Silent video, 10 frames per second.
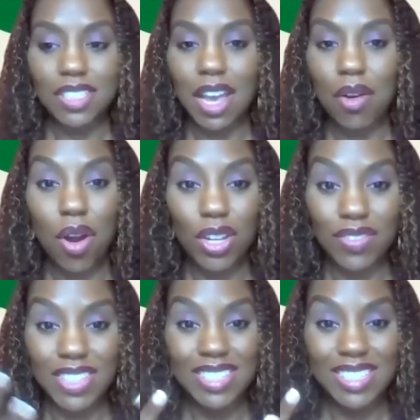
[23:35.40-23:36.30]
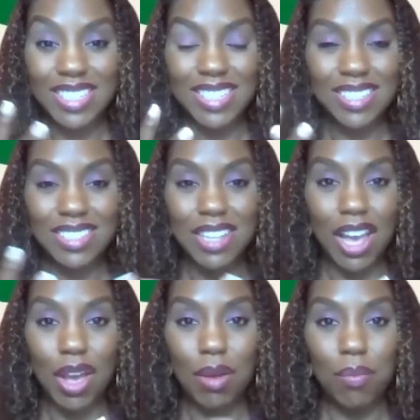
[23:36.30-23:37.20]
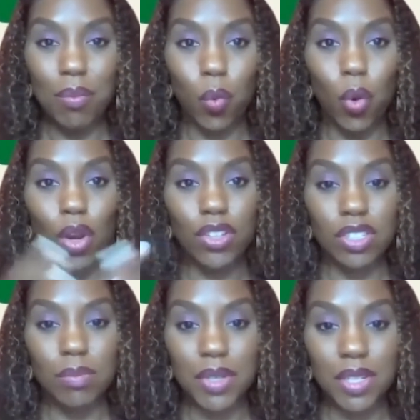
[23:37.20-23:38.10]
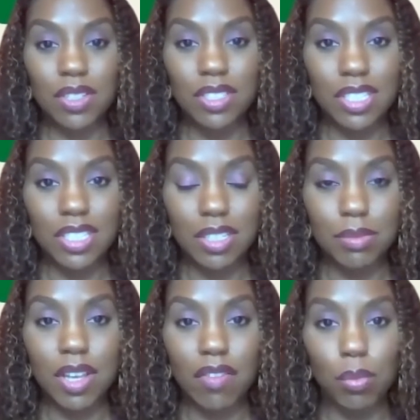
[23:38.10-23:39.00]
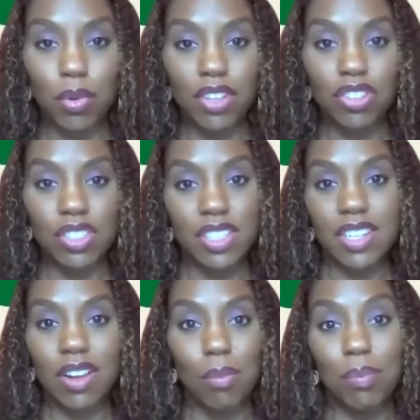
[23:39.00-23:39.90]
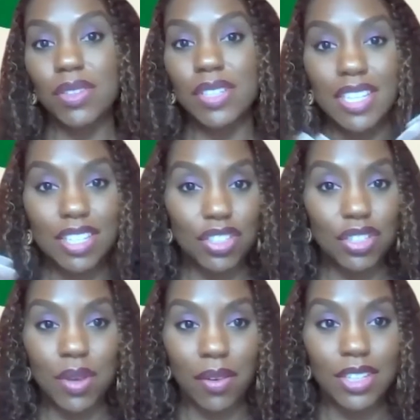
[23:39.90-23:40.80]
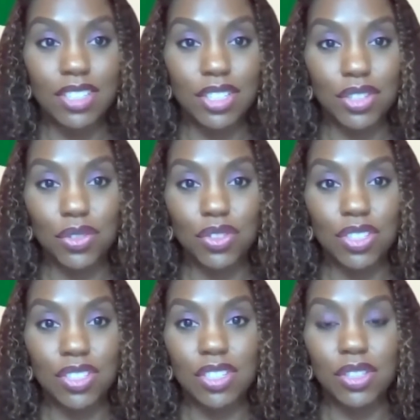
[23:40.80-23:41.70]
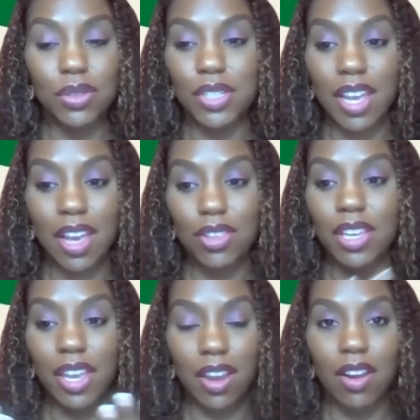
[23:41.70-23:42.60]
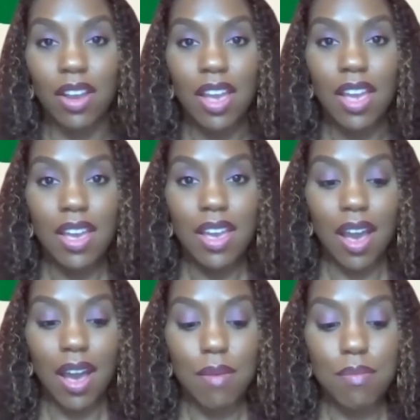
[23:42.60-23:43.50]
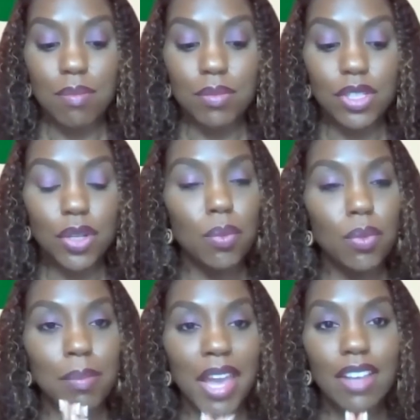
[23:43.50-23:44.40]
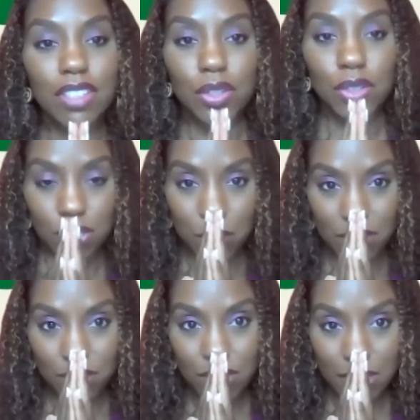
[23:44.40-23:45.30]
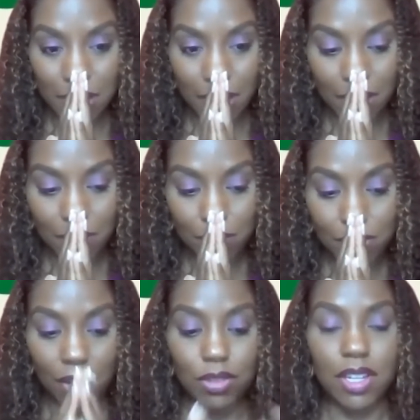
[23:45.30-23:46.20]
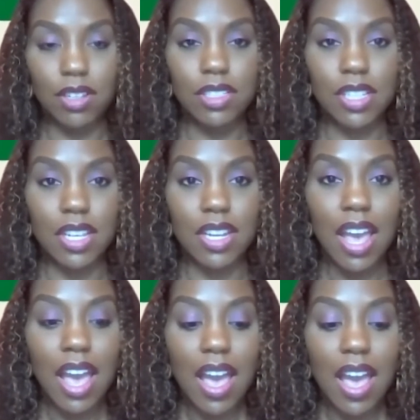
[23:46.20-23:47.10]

This is how all of these things work to build systems of oppression that are built into our institutions, including healthcare. So let me ask you this question, Dr. Nelson.